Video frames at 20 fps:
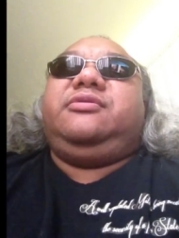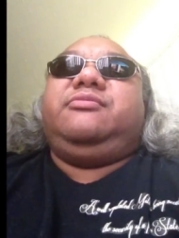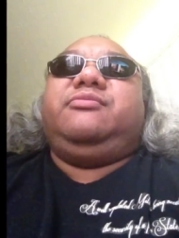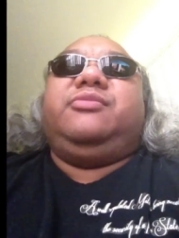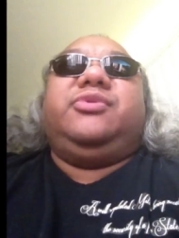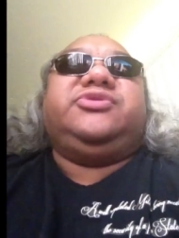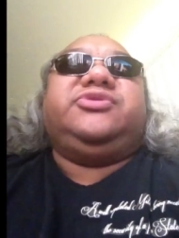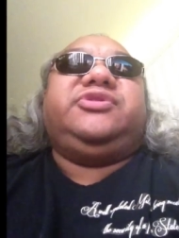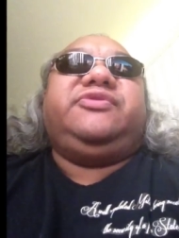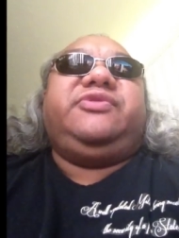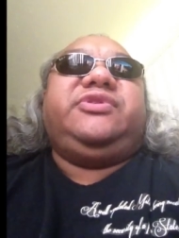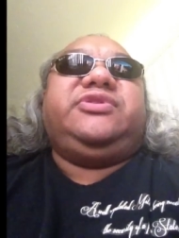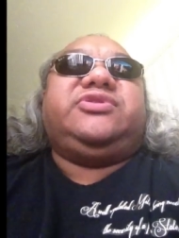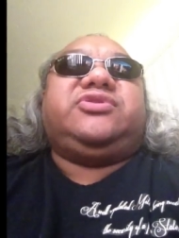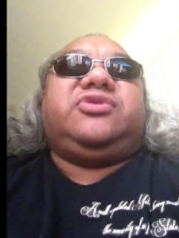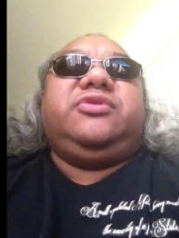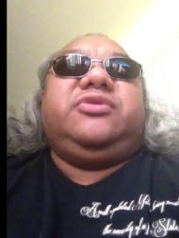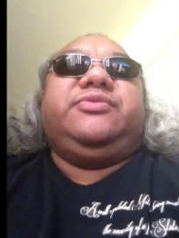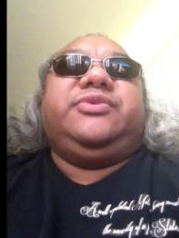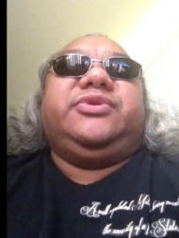Most of these
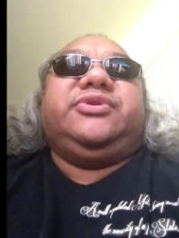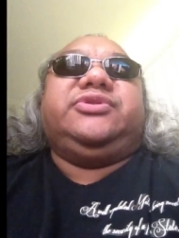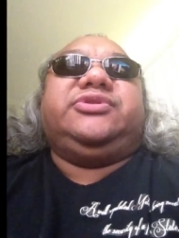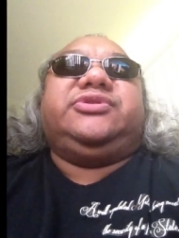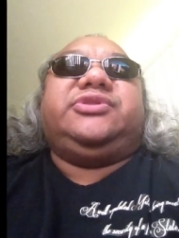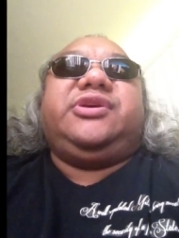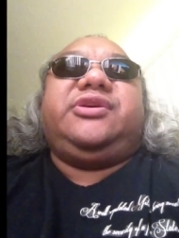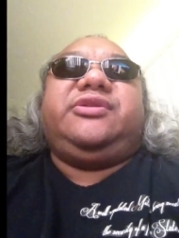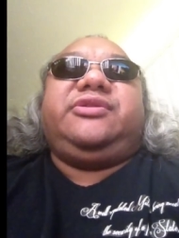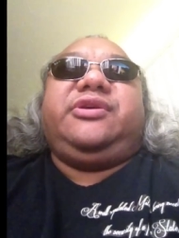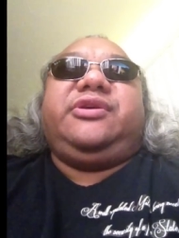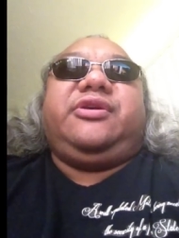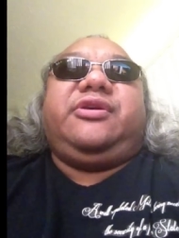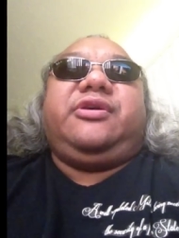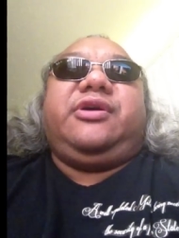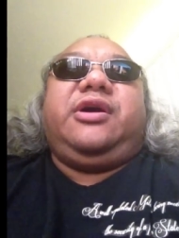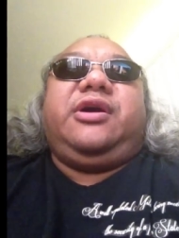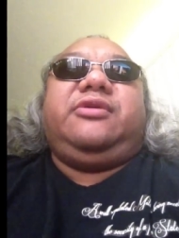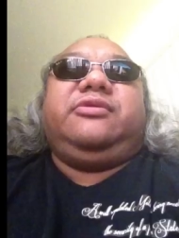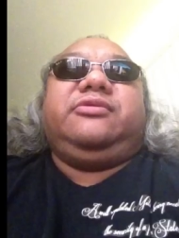criminals that
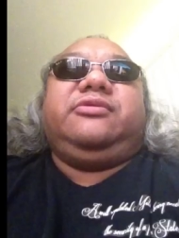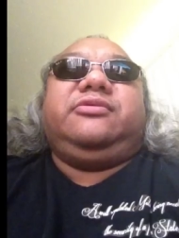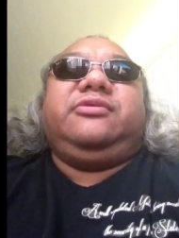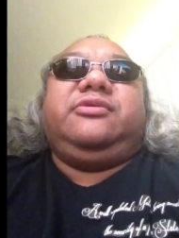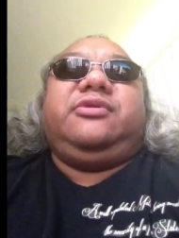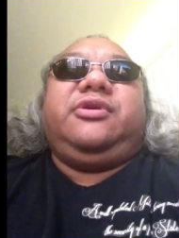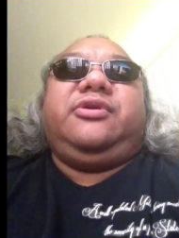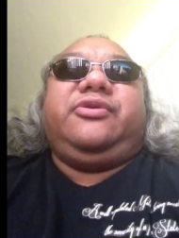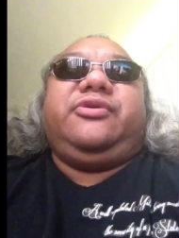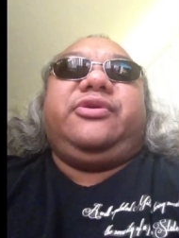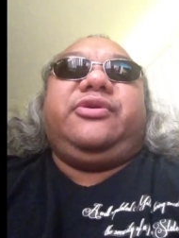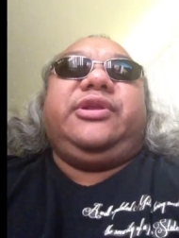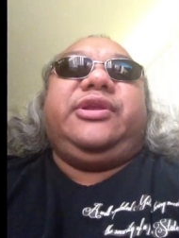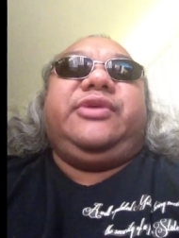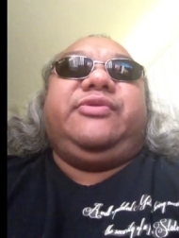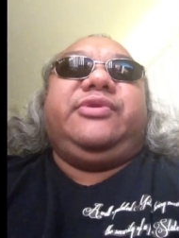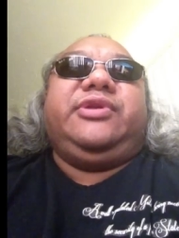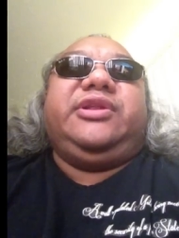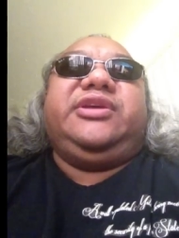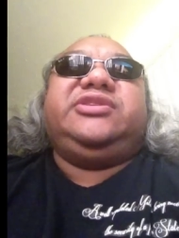are out on early
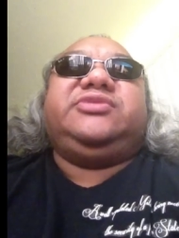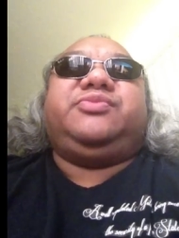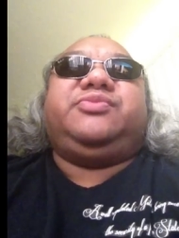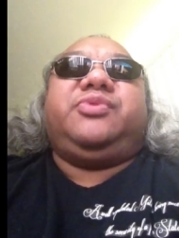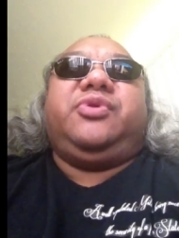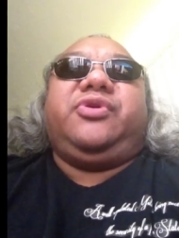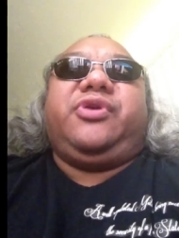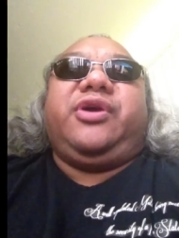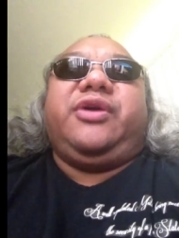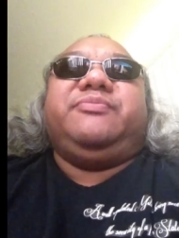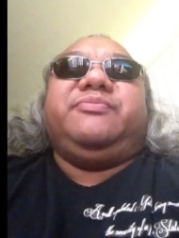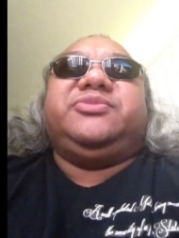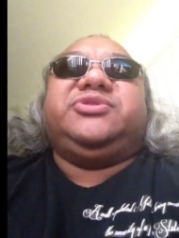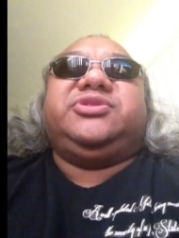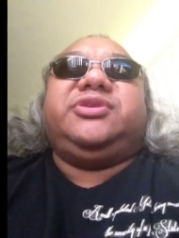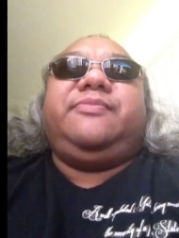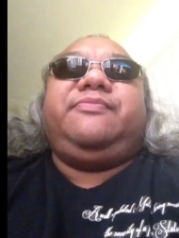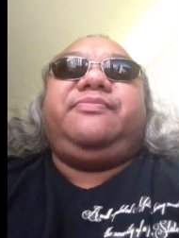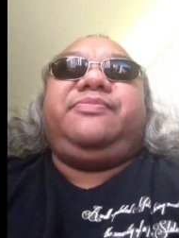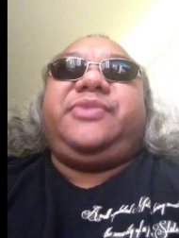release
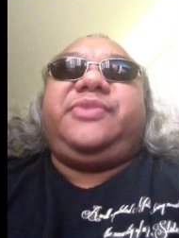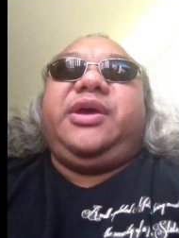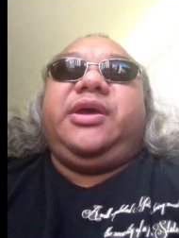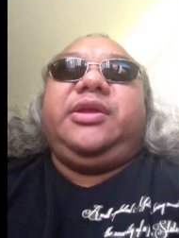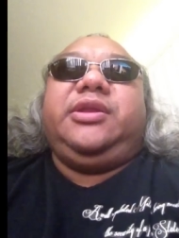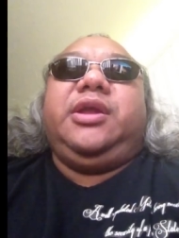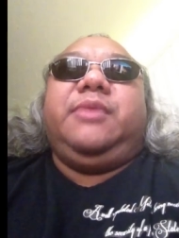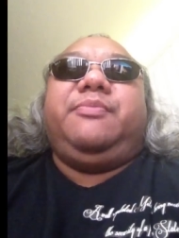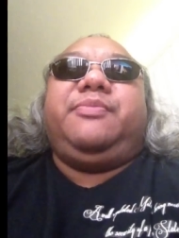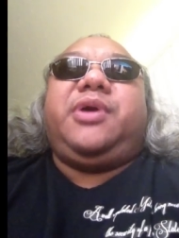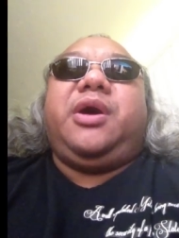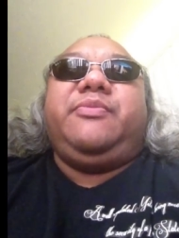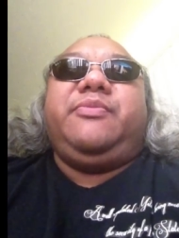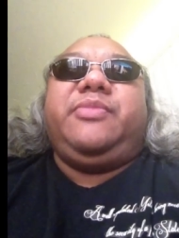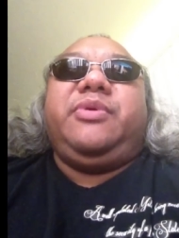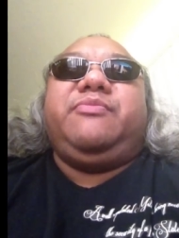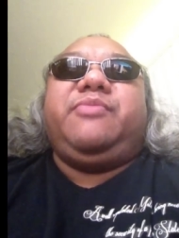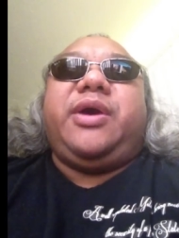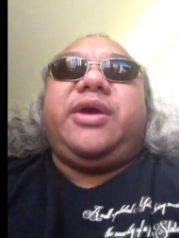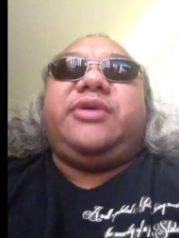programs end up
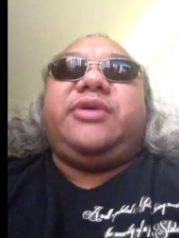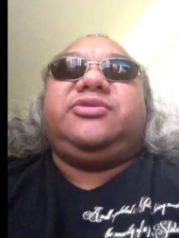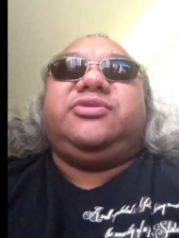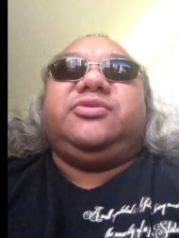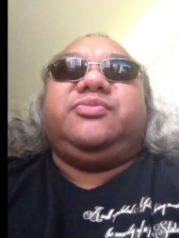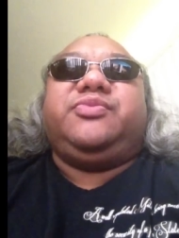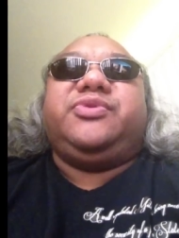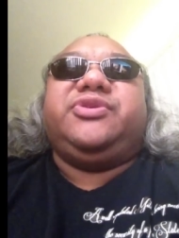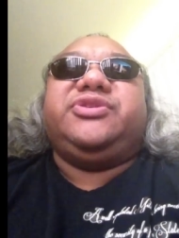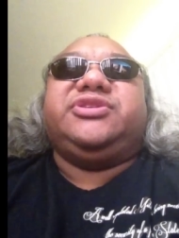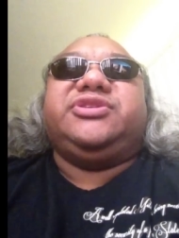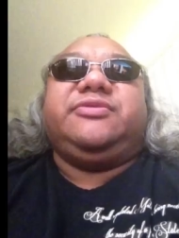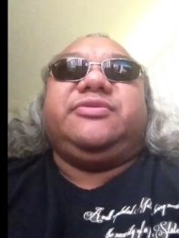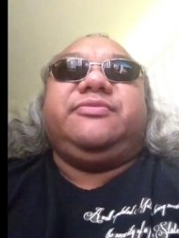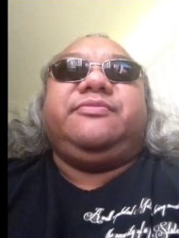coming back to prison.